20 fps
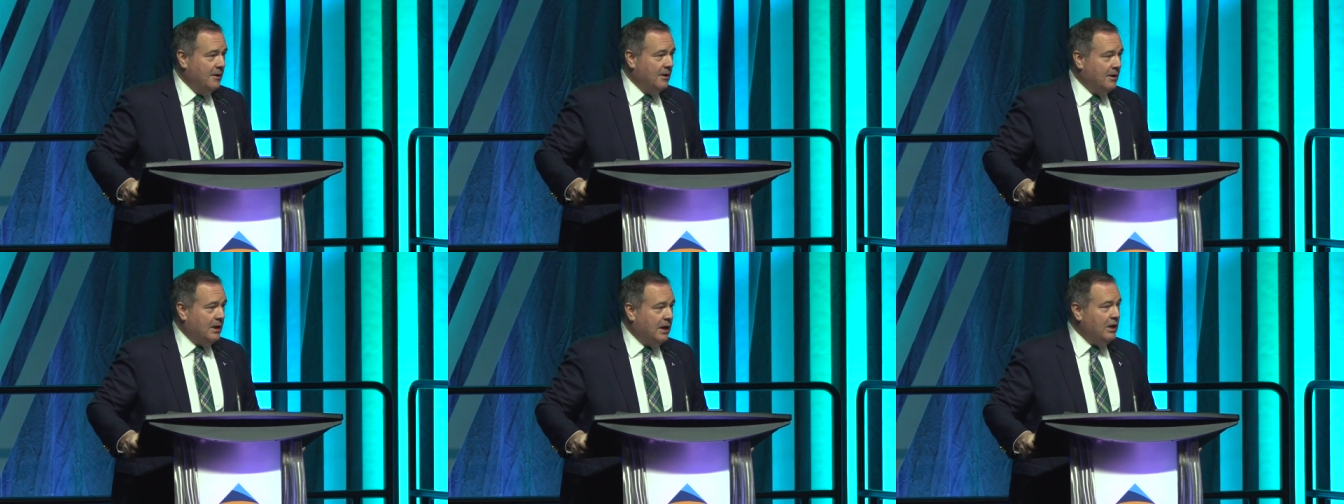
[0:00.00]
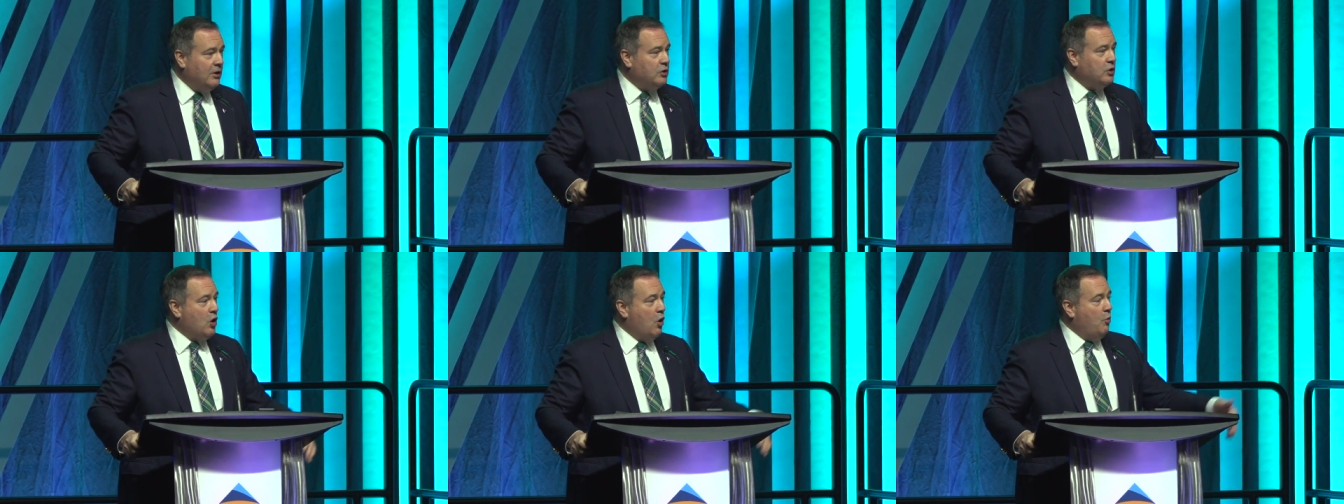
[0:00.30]

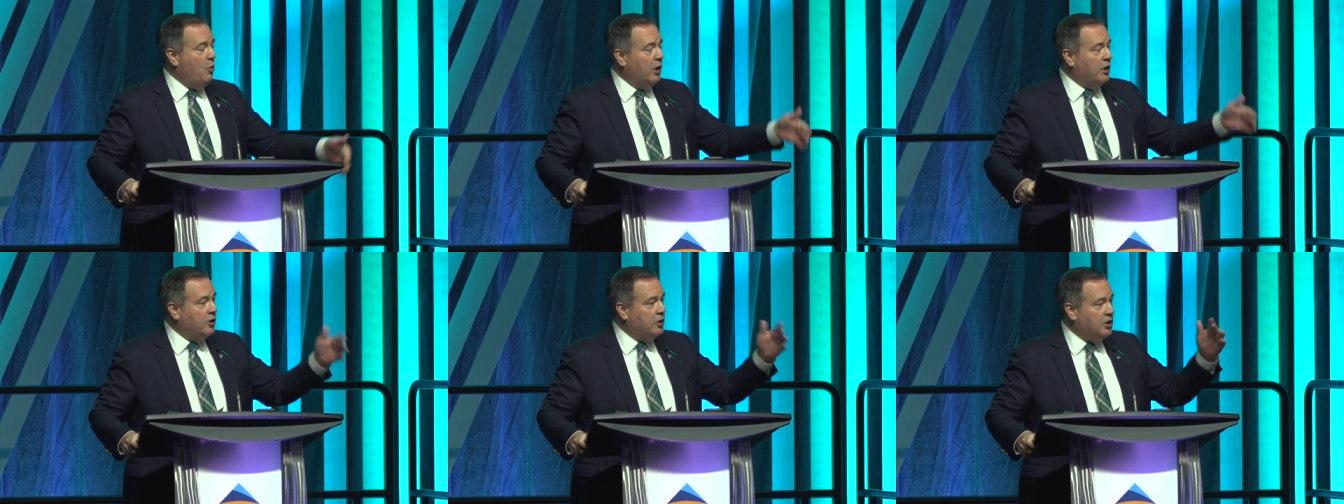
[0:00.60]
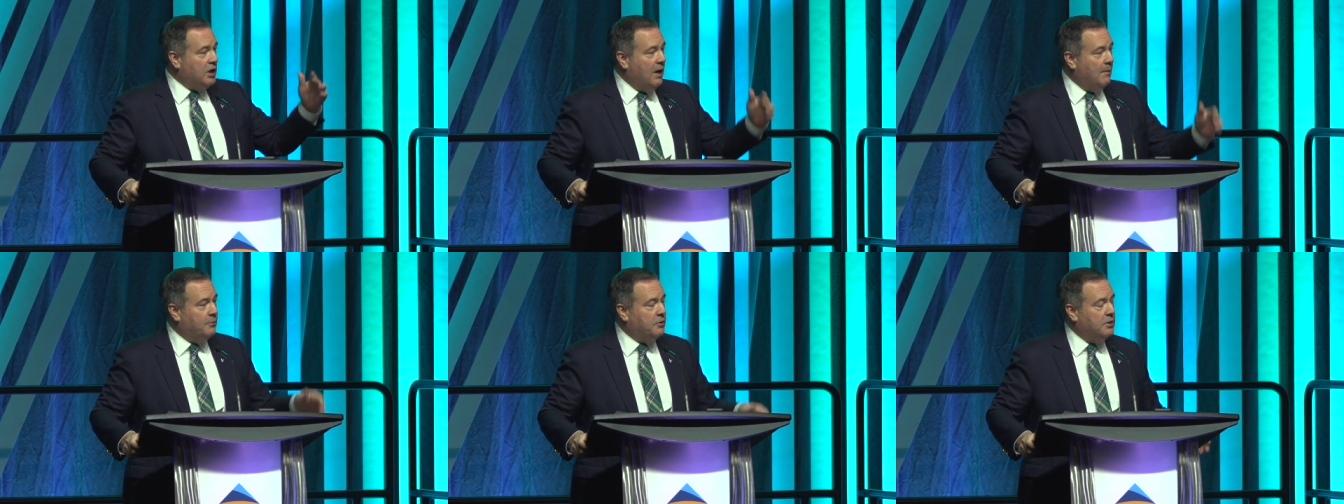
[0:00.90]
Keystone would have
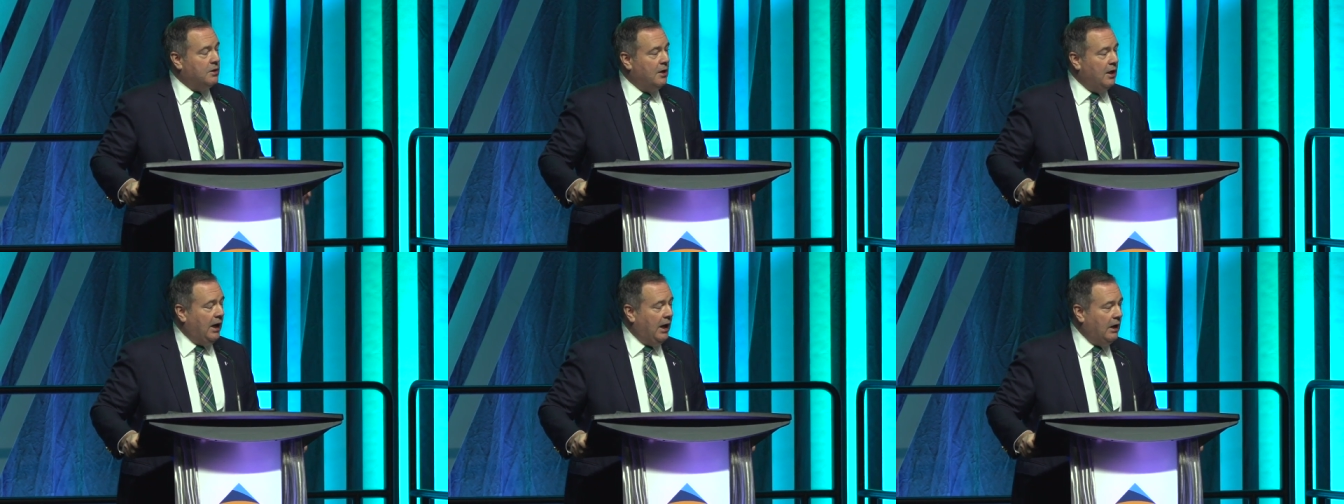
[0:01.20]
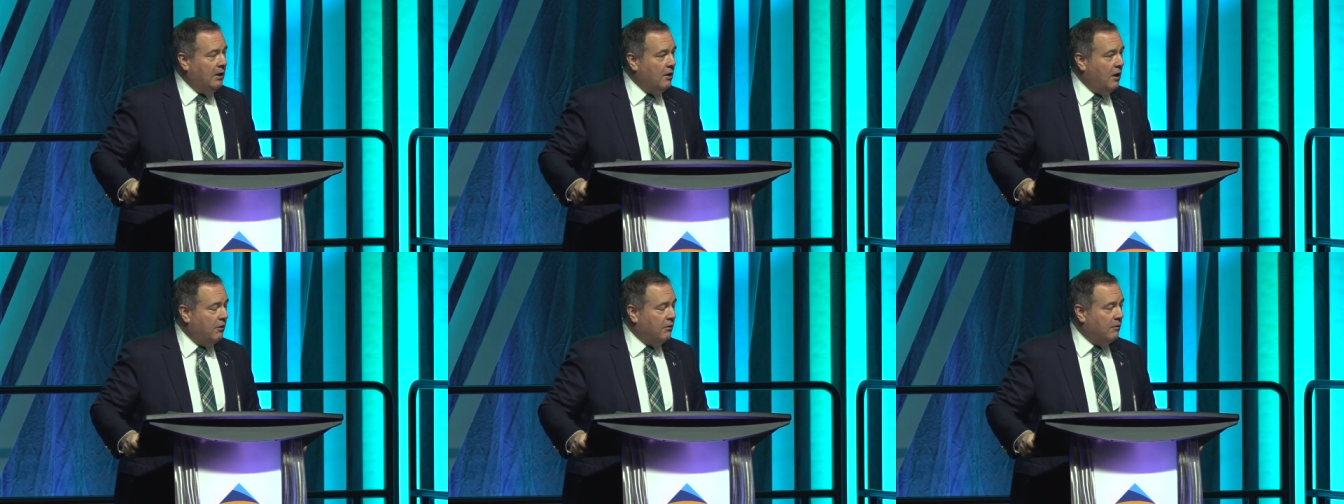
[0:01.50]
shipped
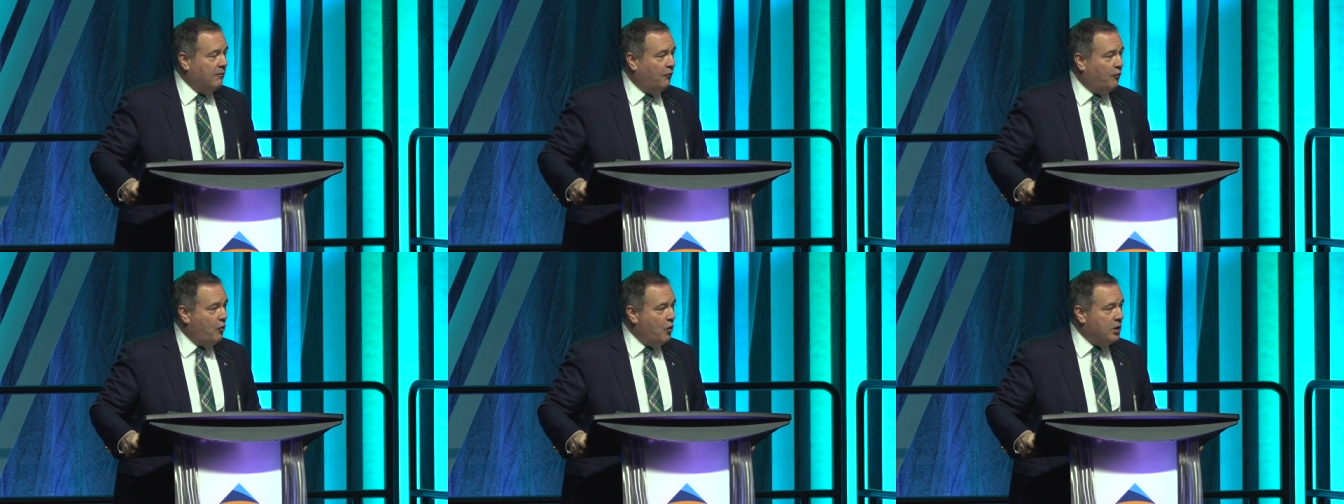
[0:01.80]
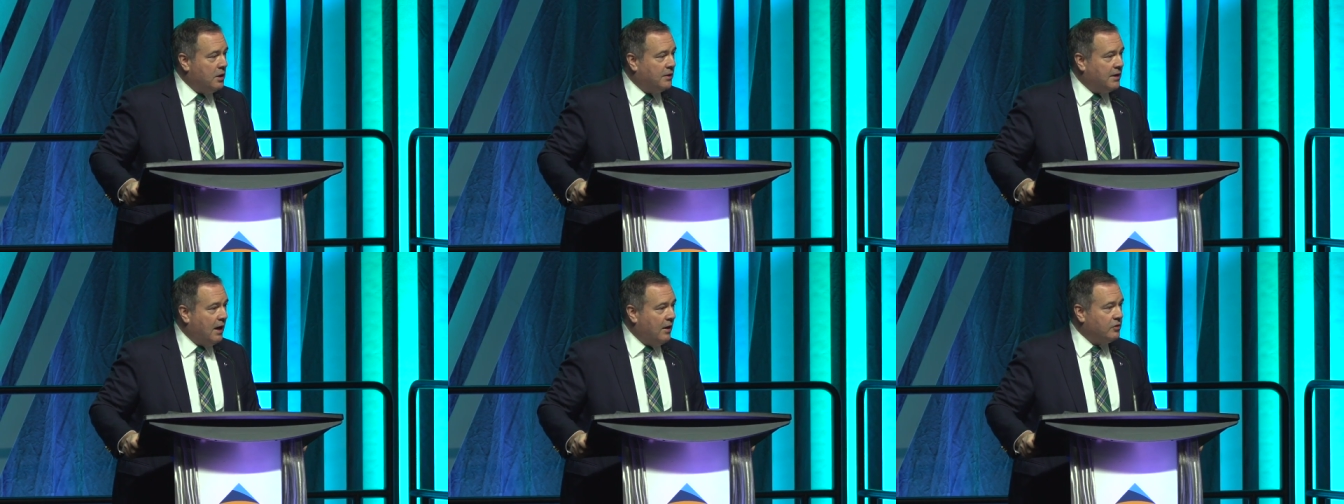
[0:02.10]

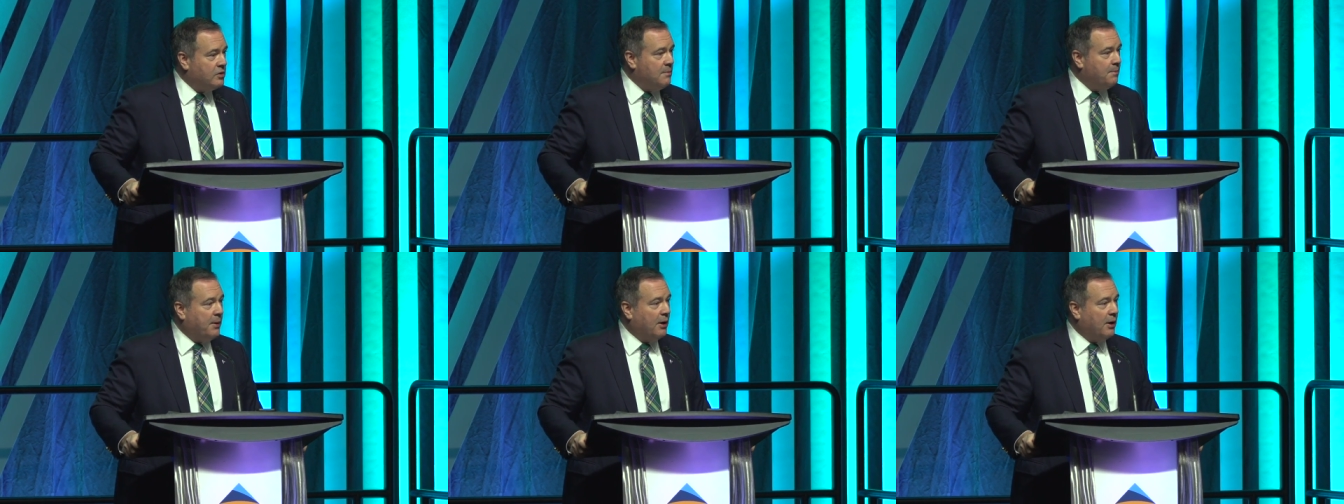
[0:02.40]
840,000